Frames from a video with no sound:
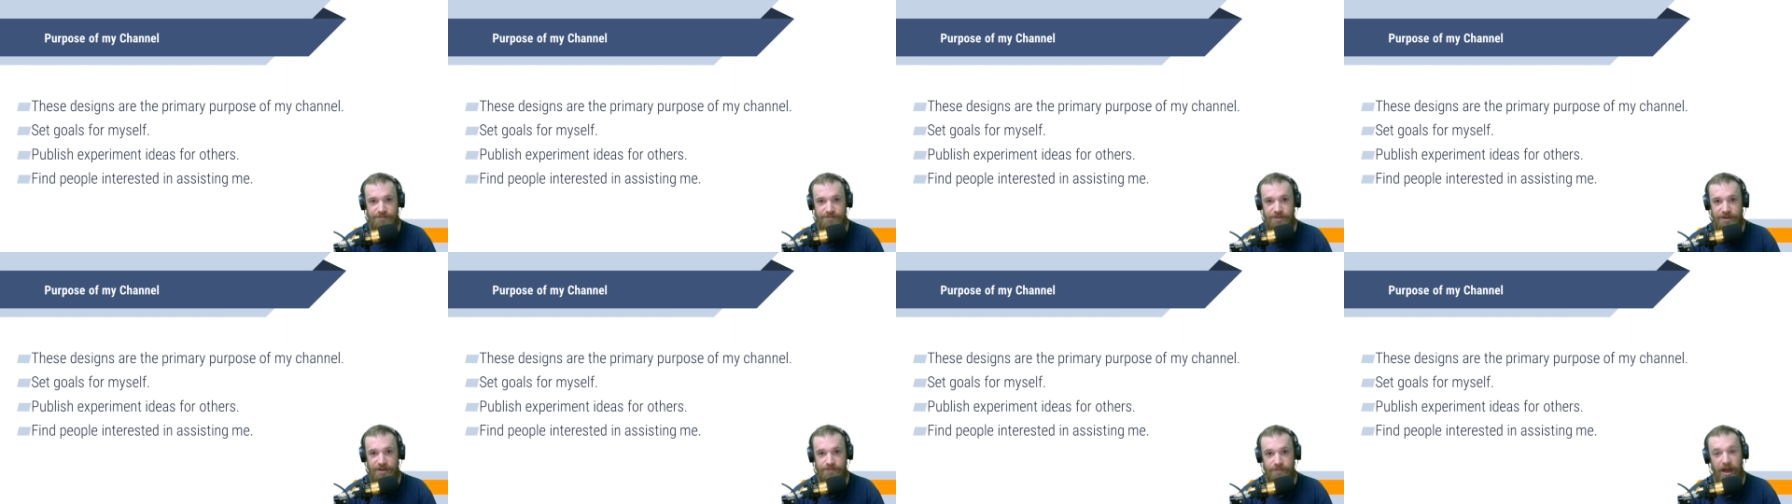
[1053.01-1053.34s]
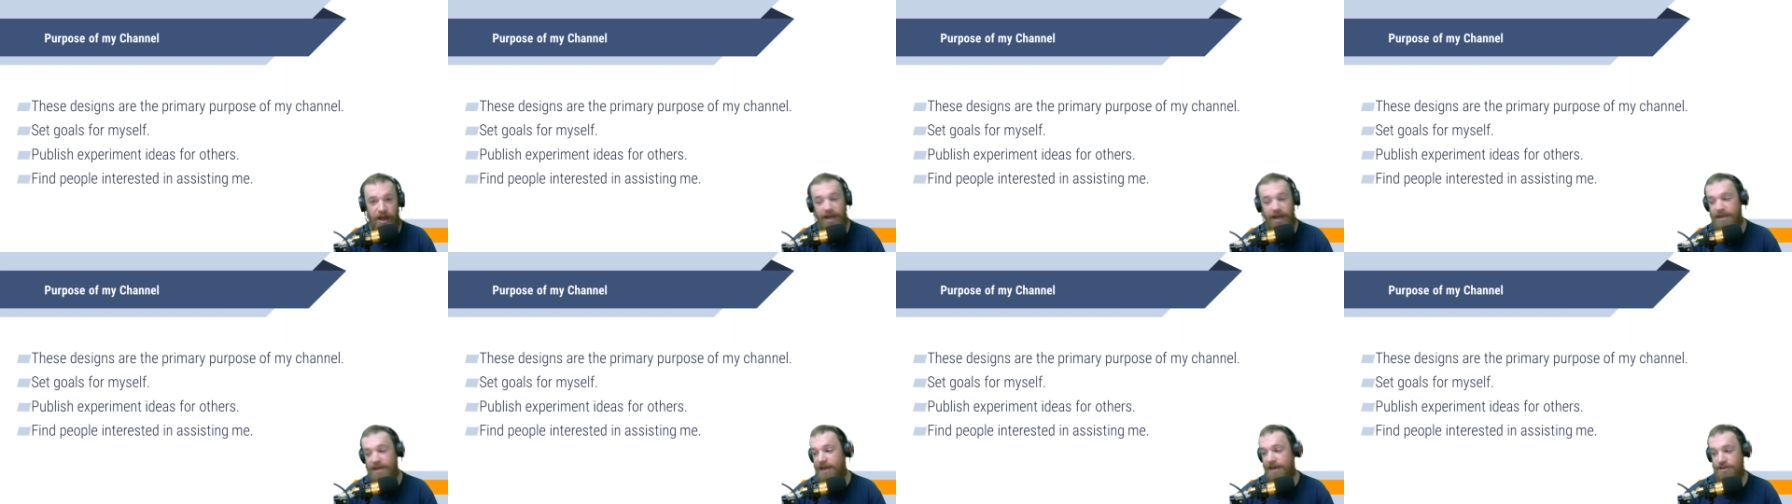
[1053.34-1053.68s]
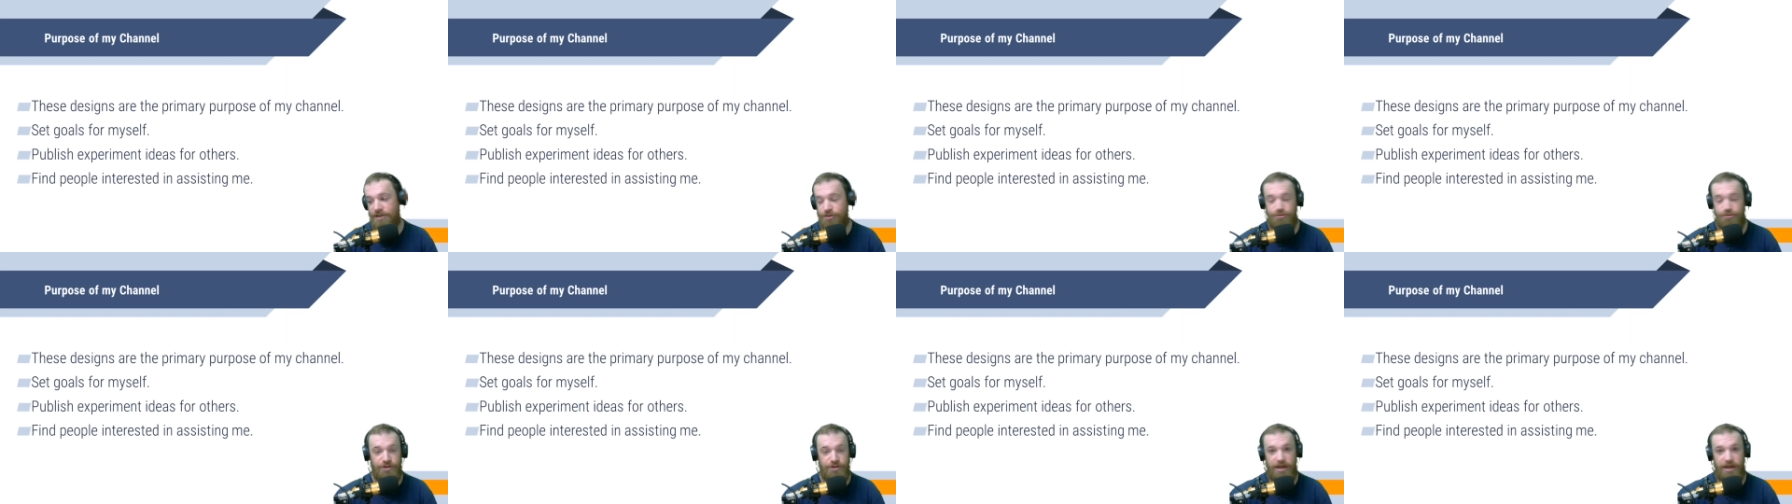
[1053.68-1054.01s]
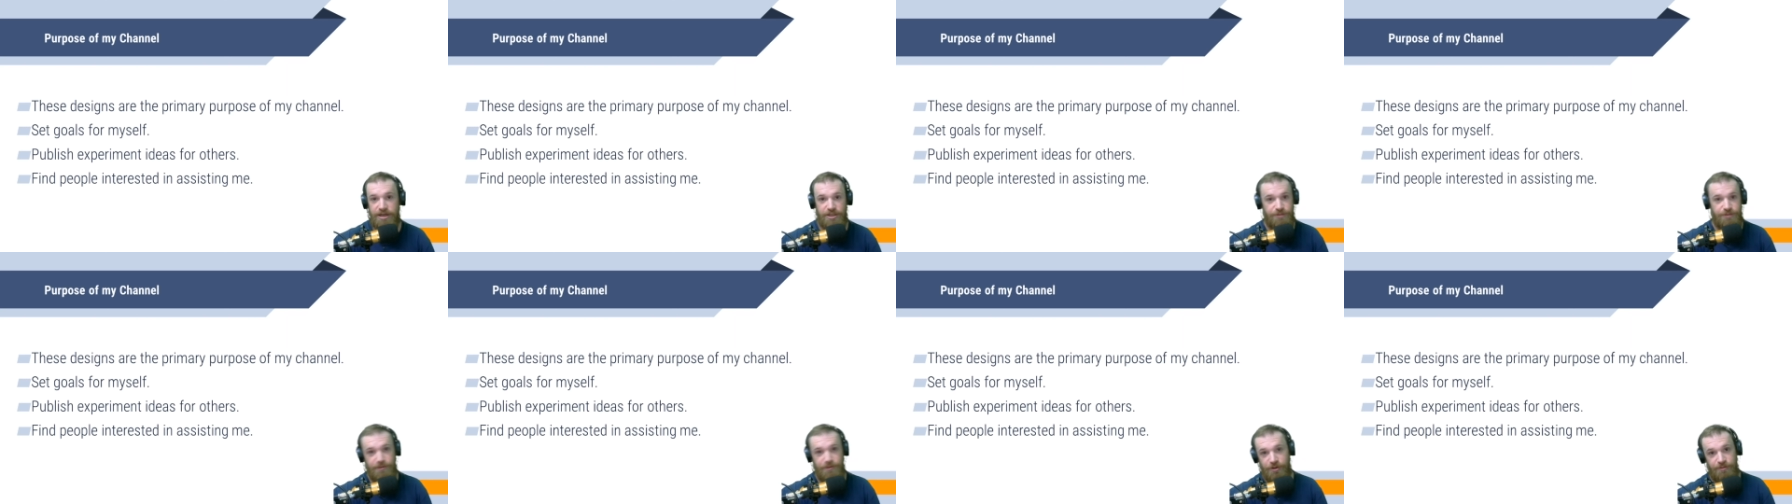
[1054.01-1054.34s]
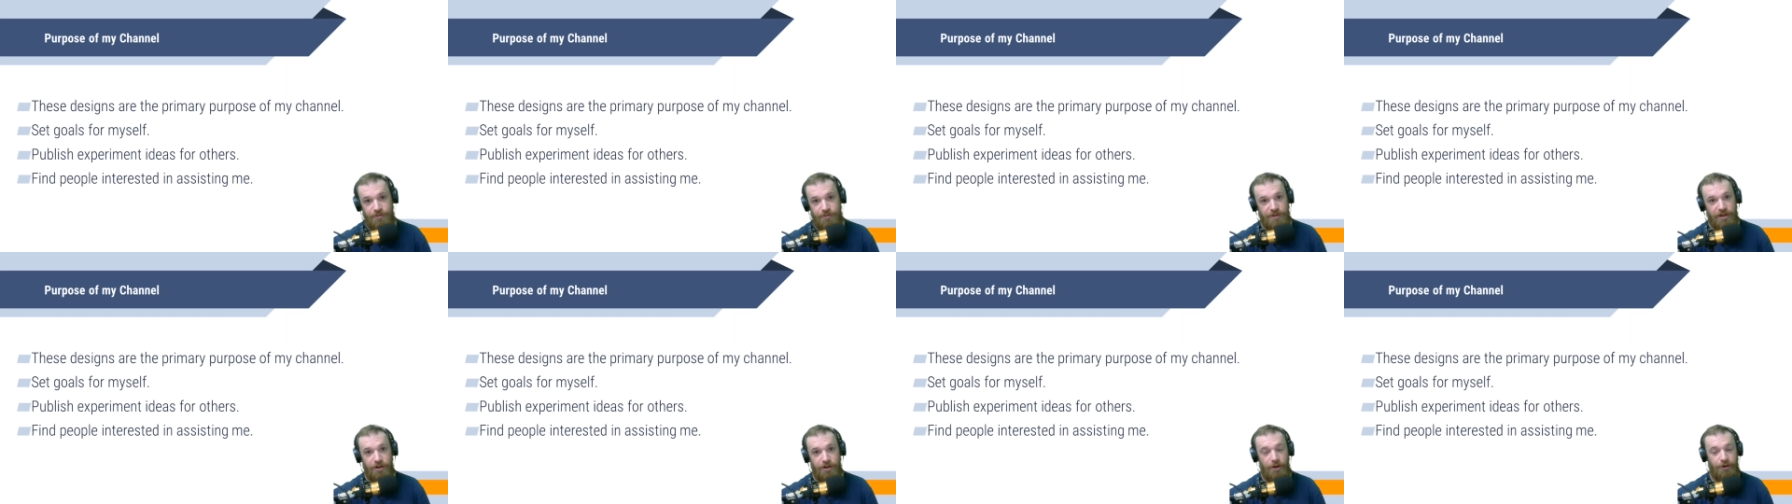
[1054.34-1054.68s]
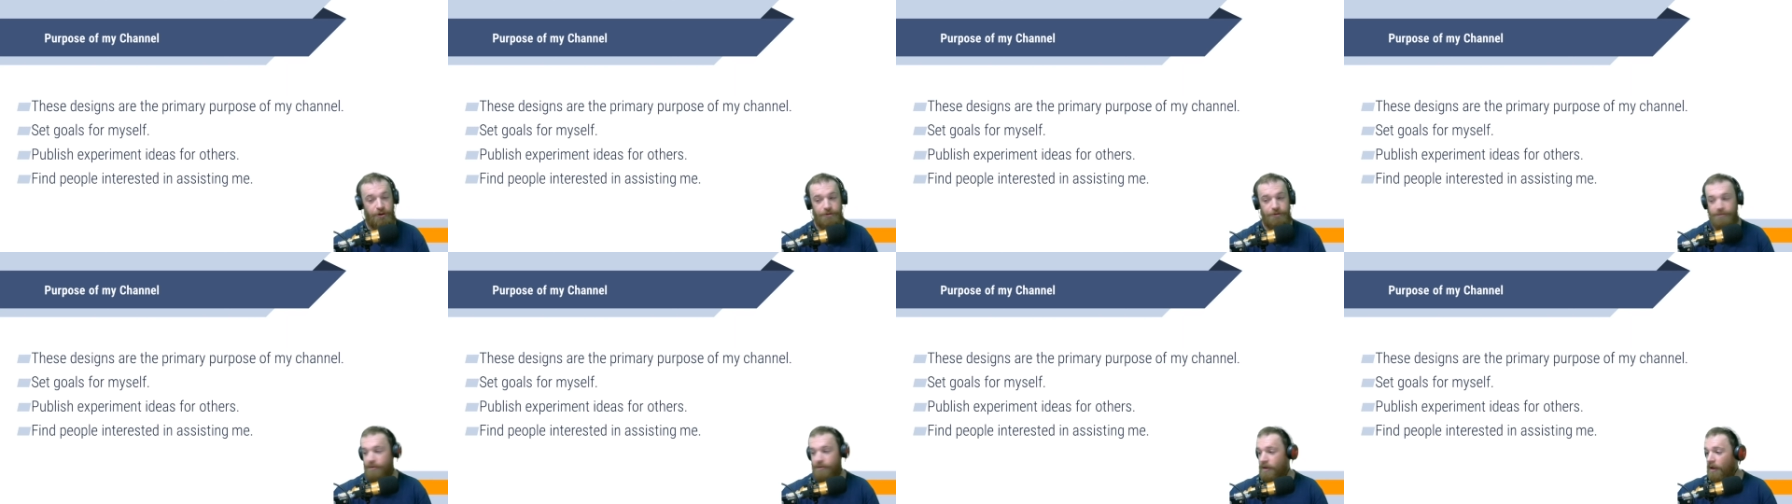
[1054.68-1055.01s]
me. I can't do that experiment
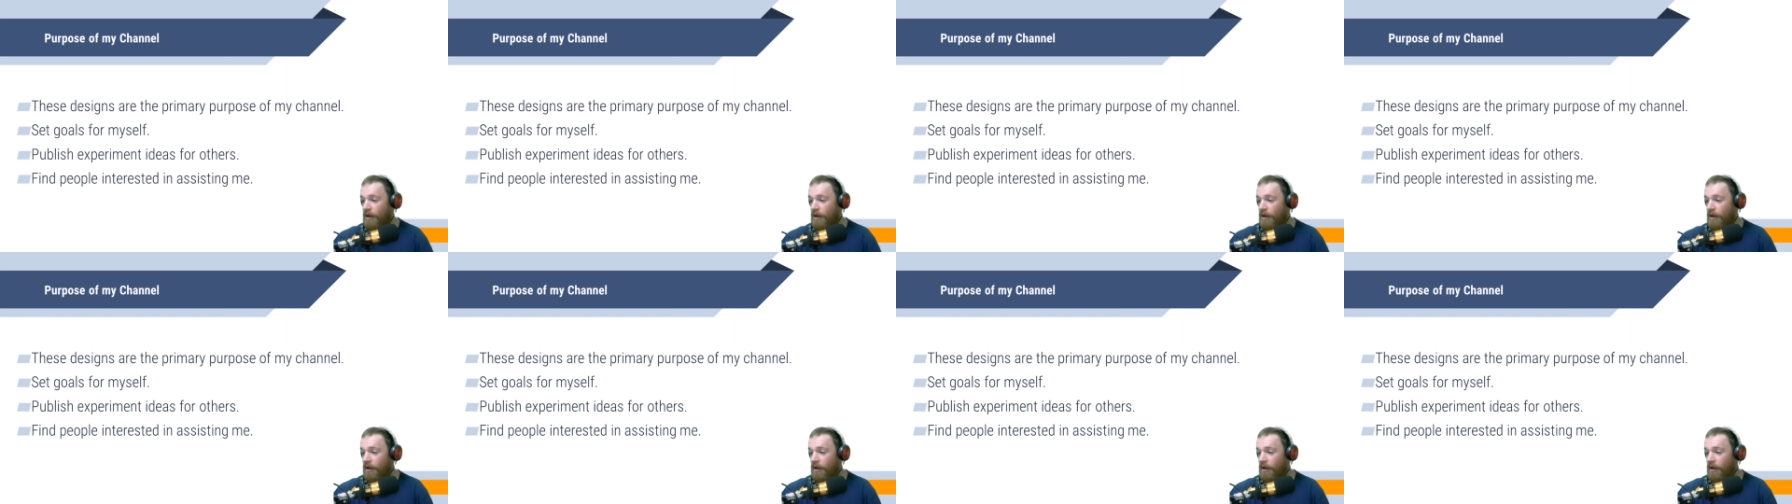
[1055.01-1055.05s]
alone.